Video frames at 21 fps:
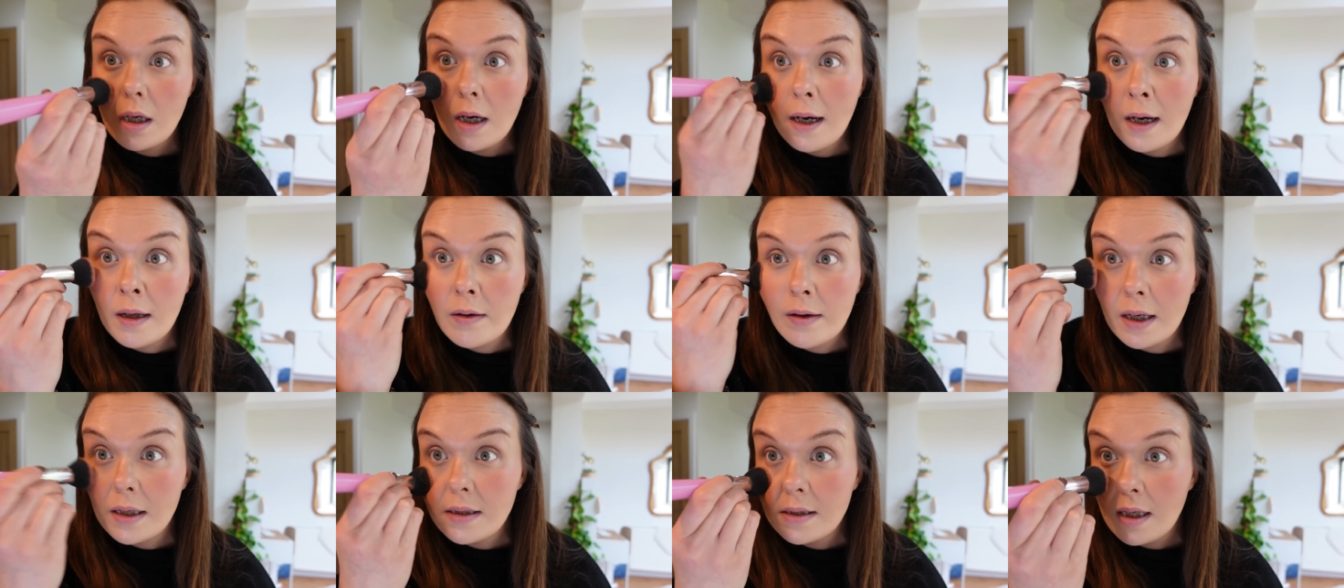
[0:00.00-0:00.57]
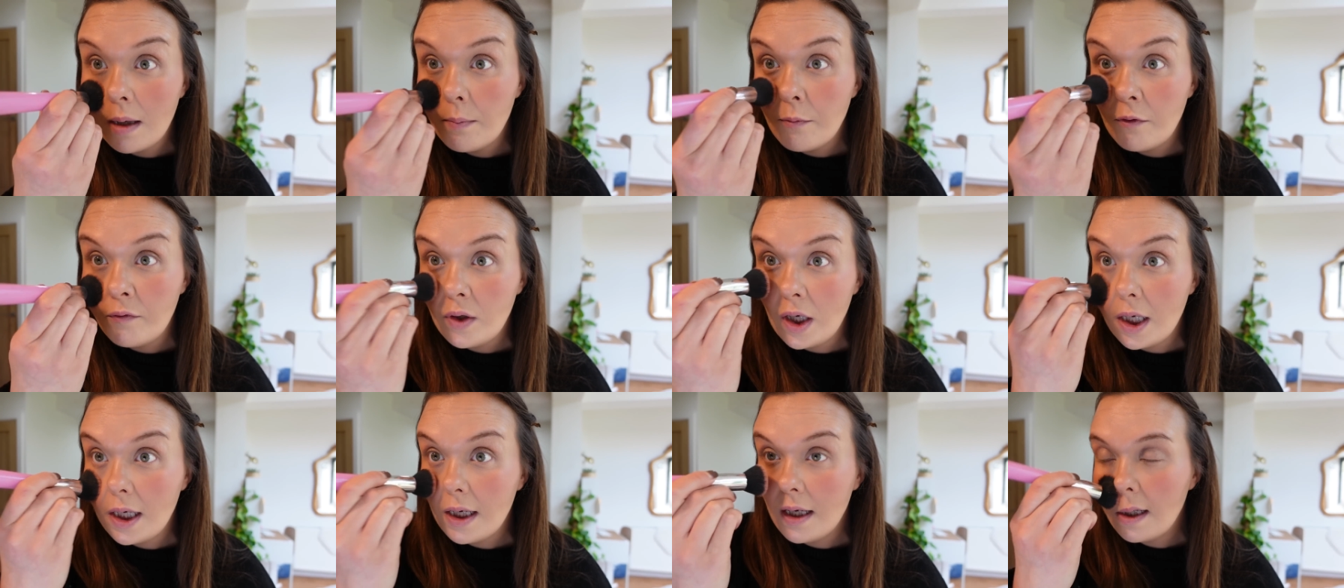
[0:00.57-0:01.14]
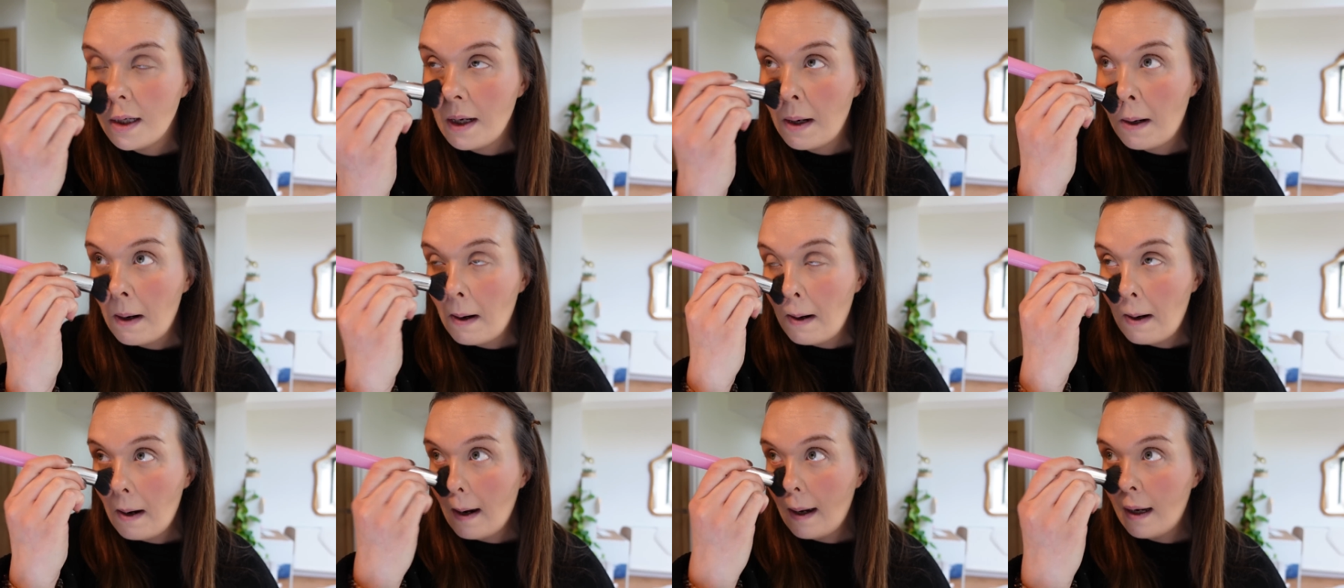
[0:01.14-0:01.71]
at that time of year.
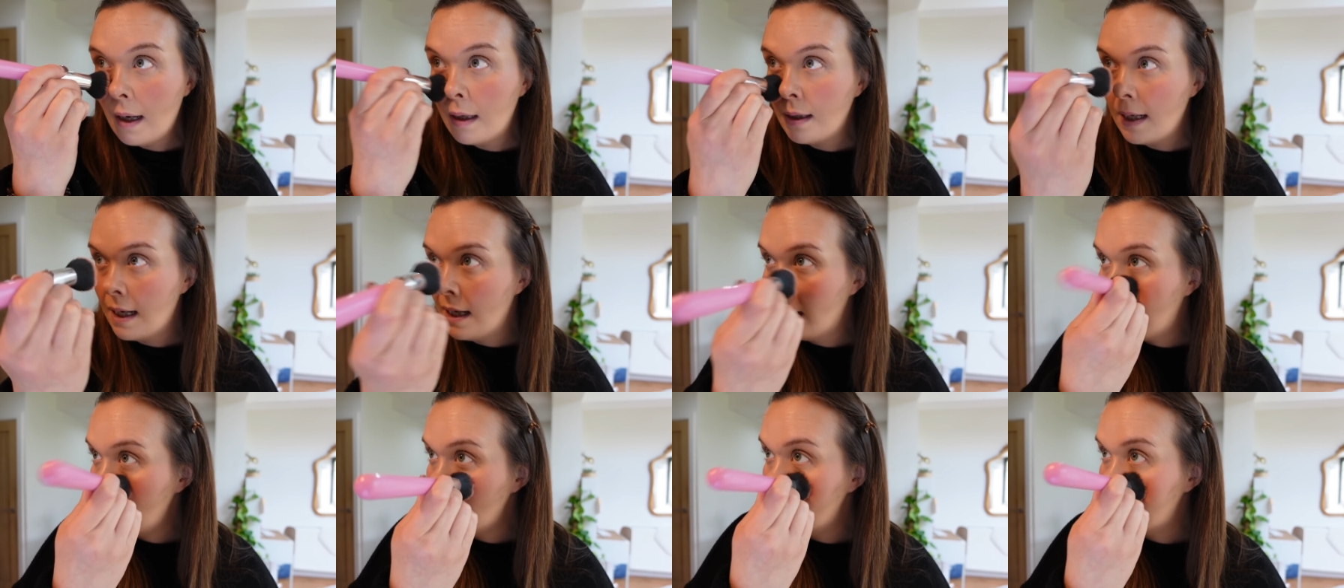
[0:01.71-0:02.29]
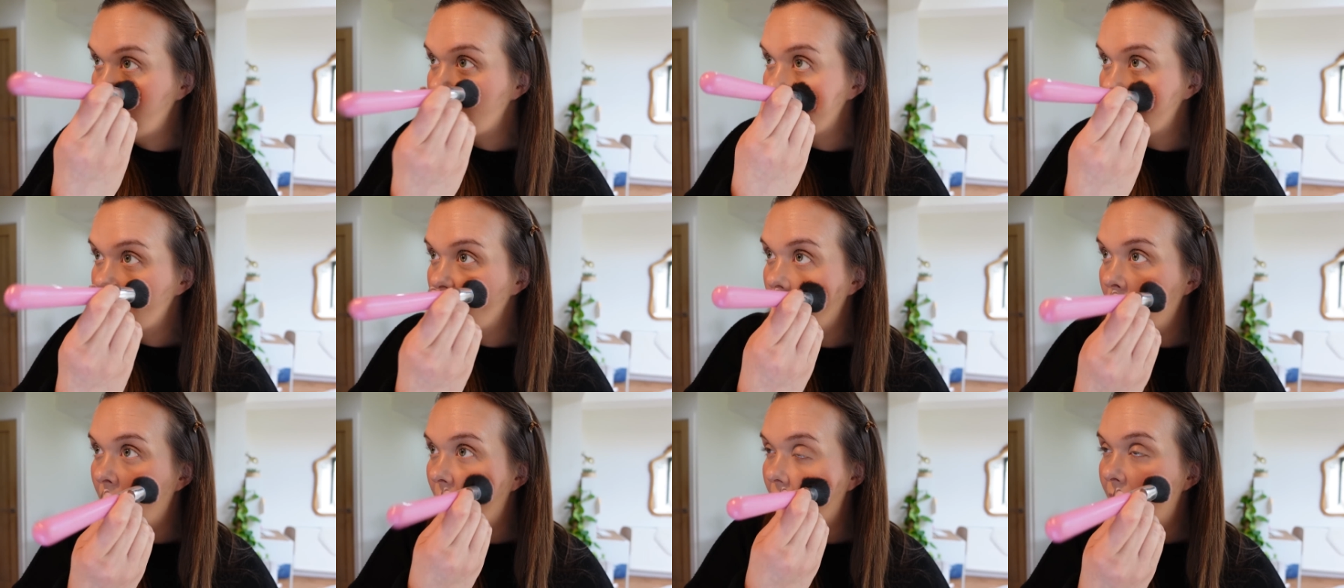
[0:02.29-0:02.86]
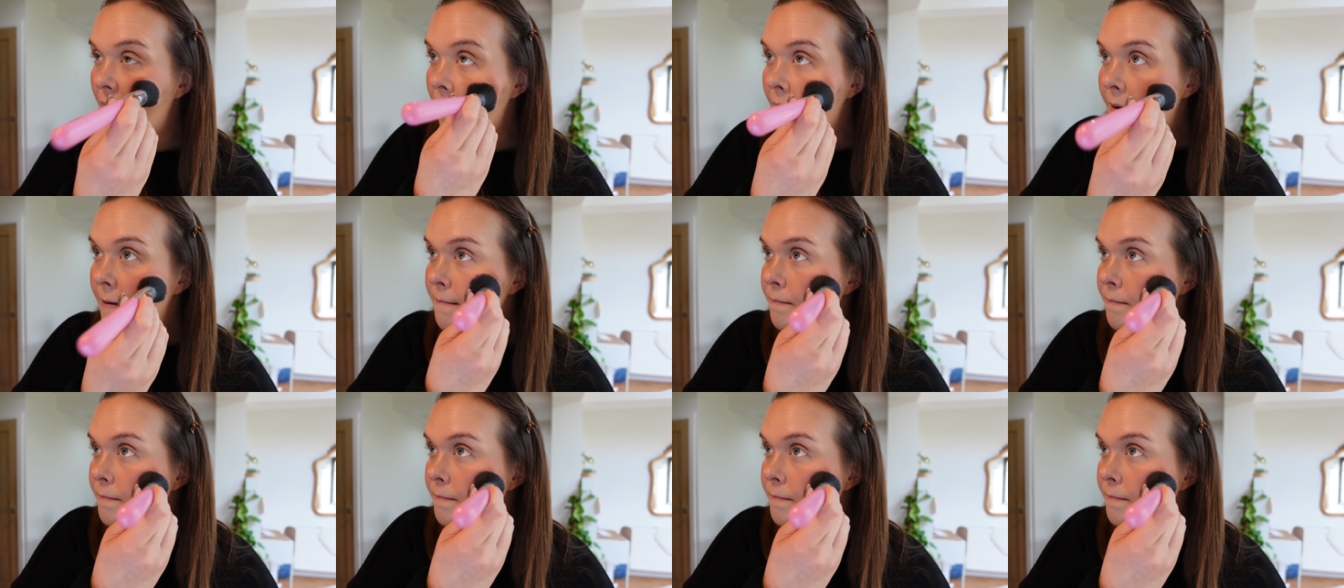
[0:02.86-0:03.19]
And then in the summer